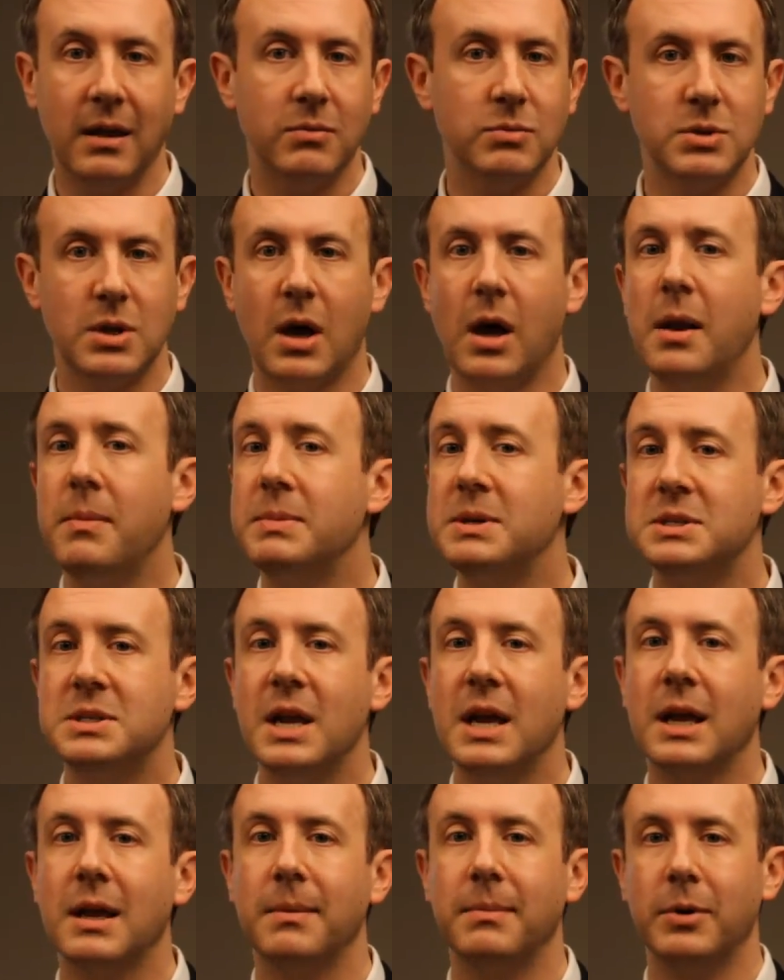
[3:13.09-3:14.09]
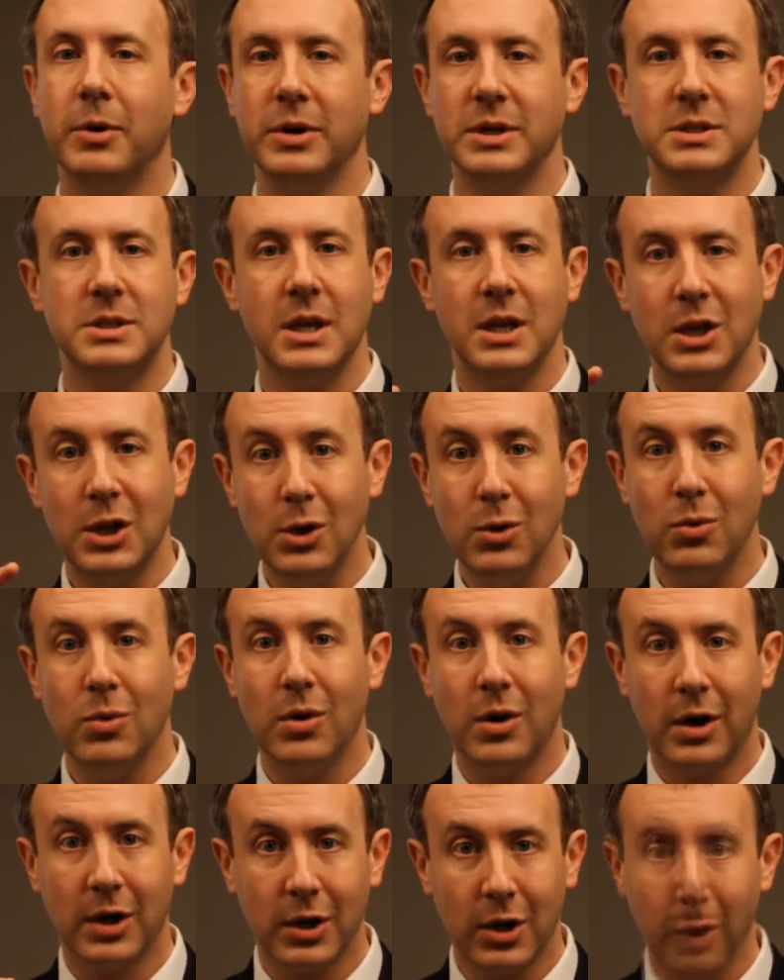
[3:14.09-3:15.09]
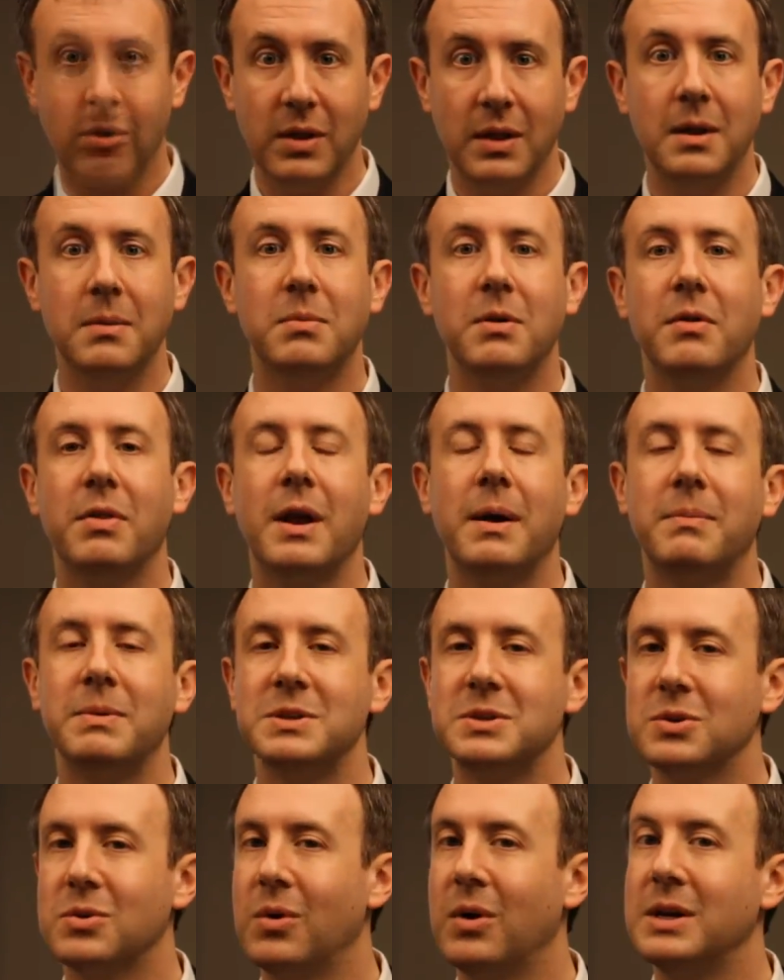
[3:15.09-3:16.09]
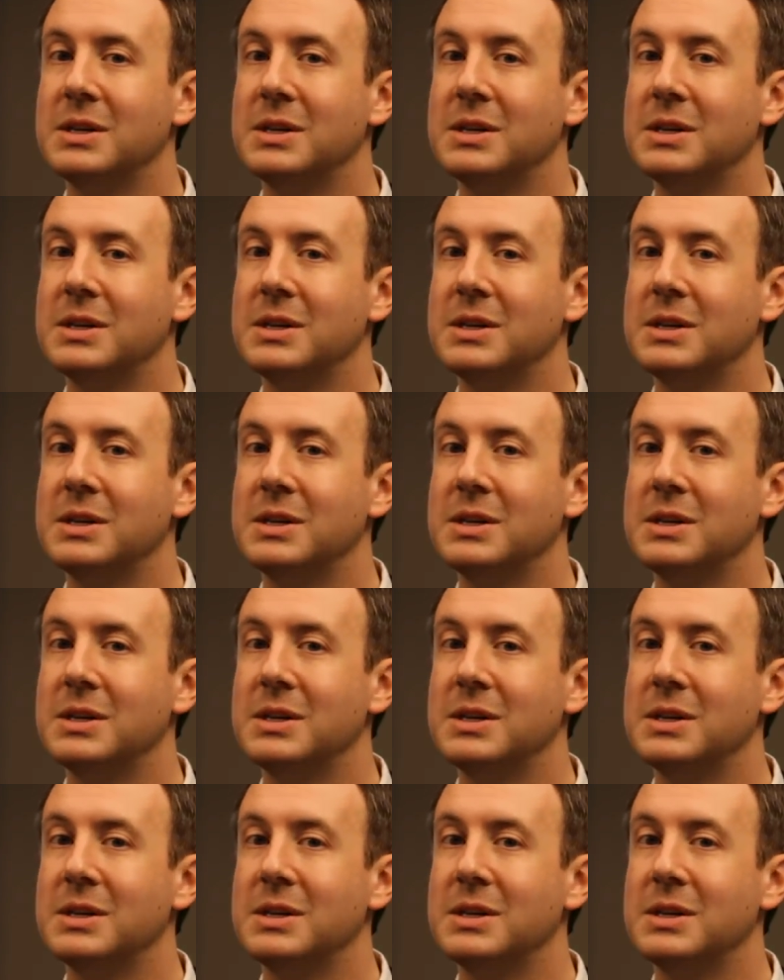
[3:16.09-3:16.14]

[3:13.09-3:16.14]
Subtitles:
It was unmistakable. It said, you are going to hypnotherapy school.